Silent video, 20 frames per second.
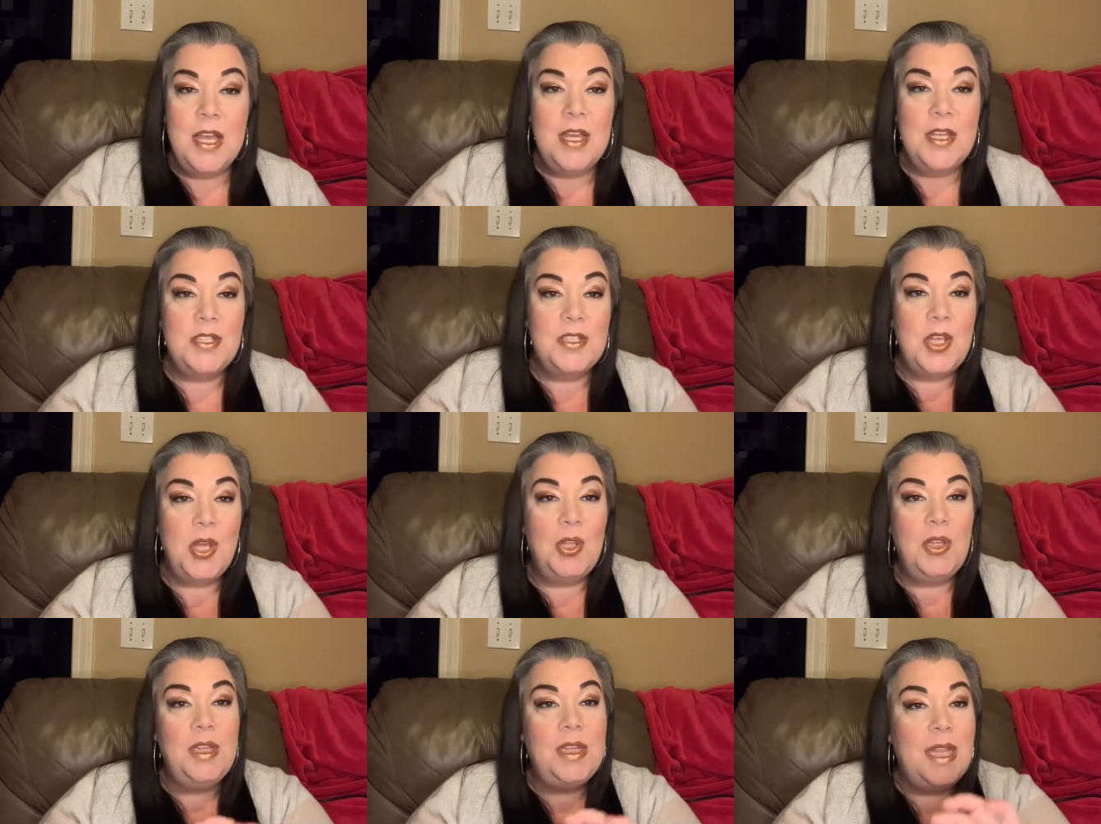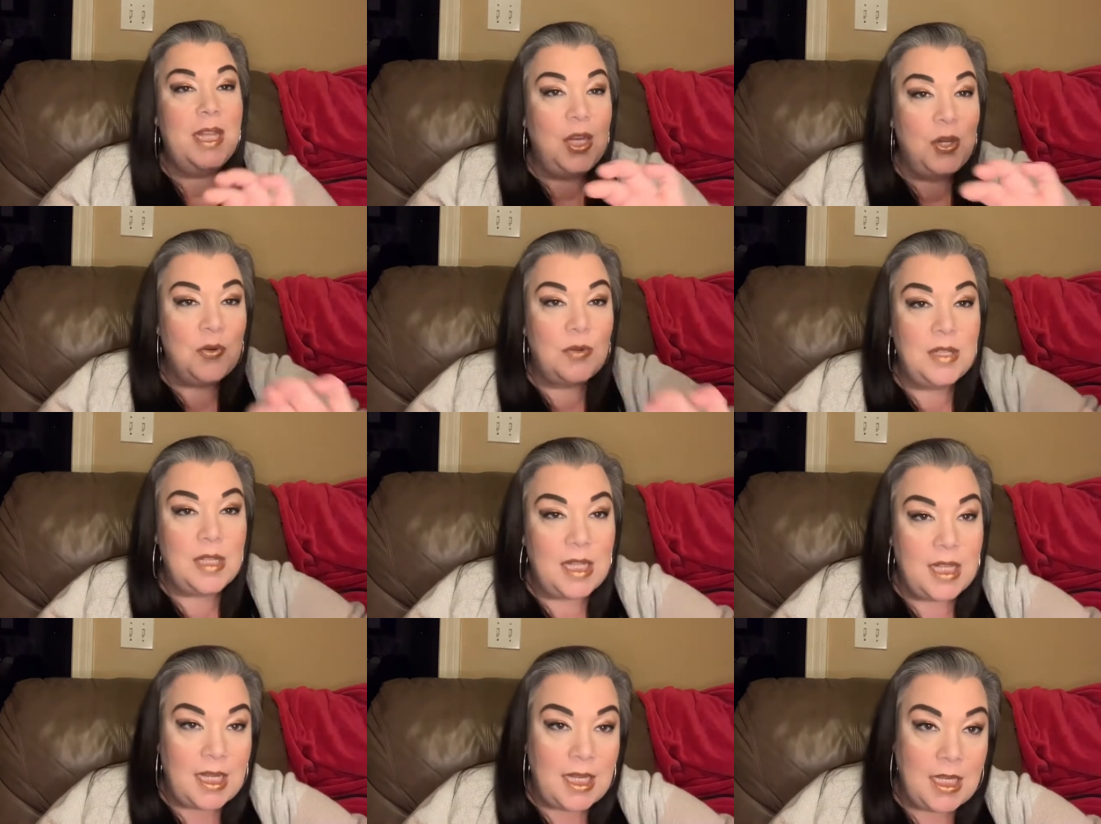So
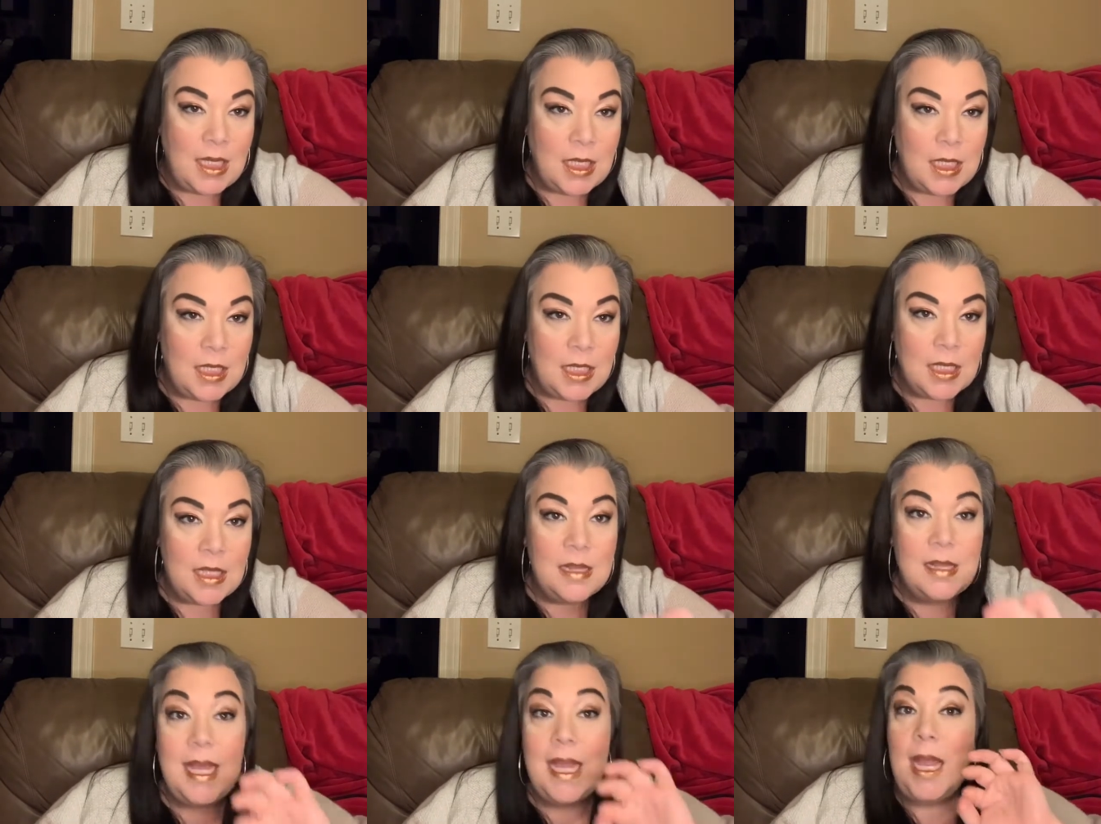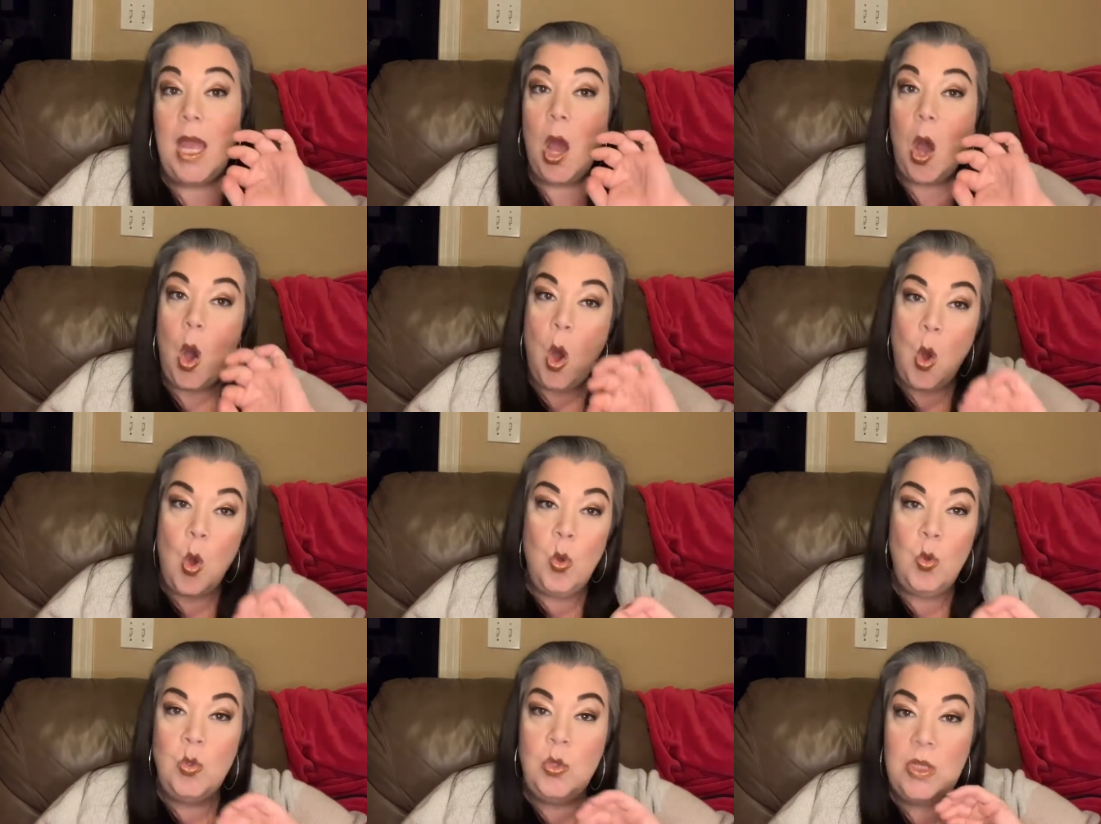literally, they
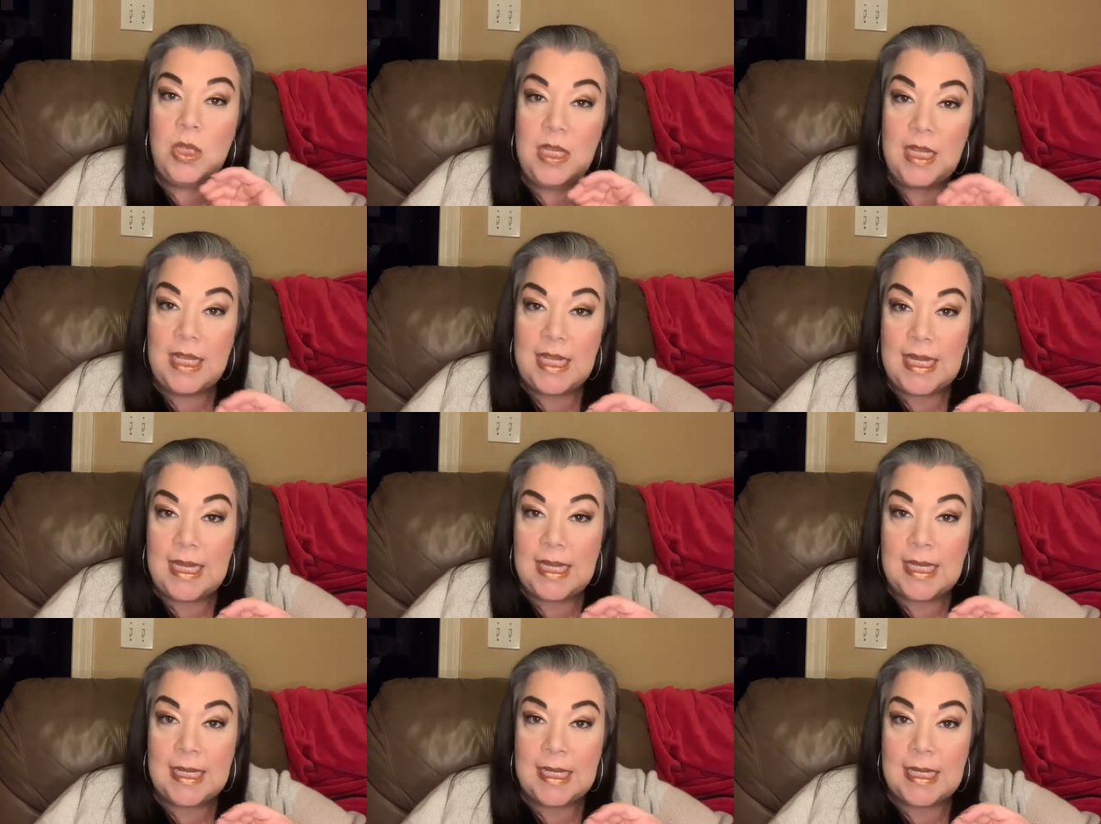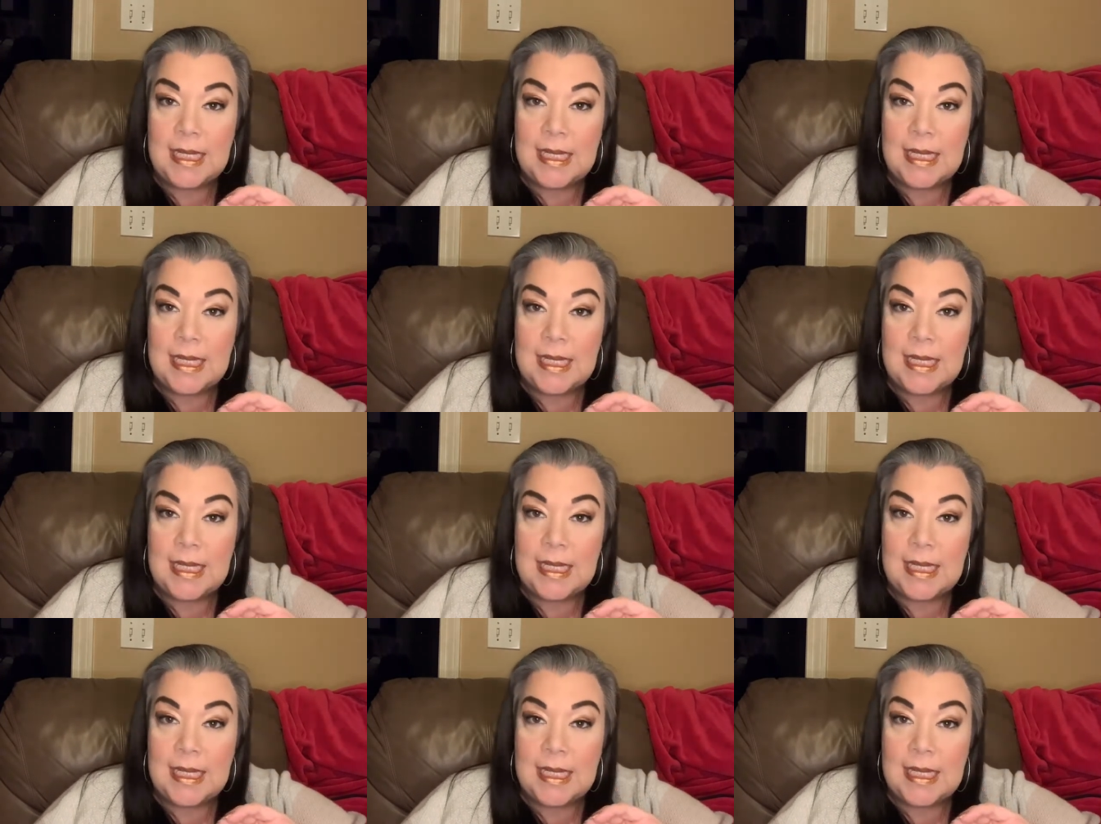only